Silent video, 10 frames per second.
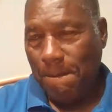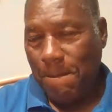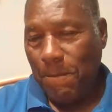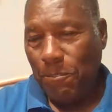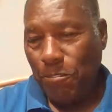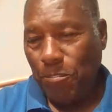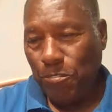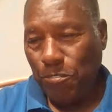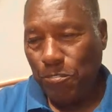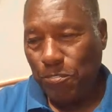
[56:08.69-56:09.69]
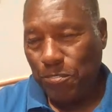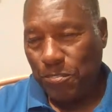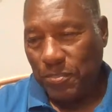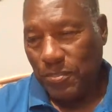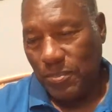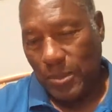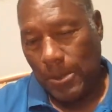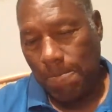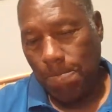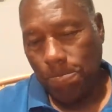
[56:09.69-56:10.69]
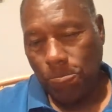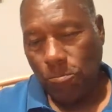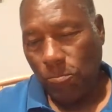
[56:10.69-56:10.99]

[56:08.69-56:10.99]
and would like to